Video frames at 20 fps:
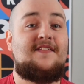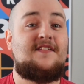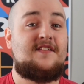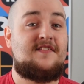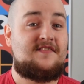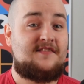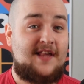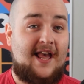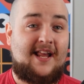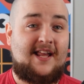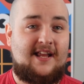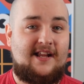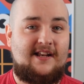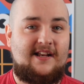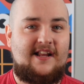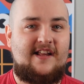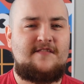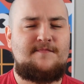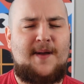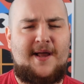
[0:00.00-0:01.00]
And the
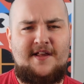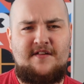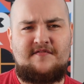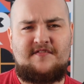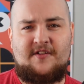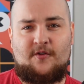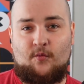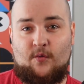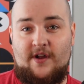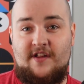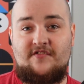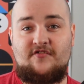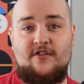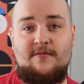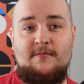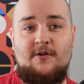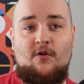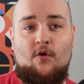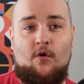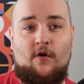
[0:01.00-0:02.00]
second is by using
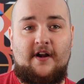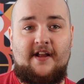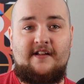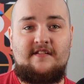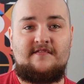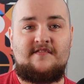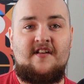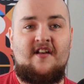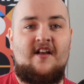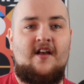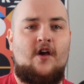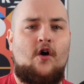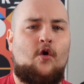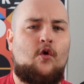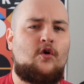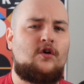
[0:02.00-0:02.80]
Restream recordings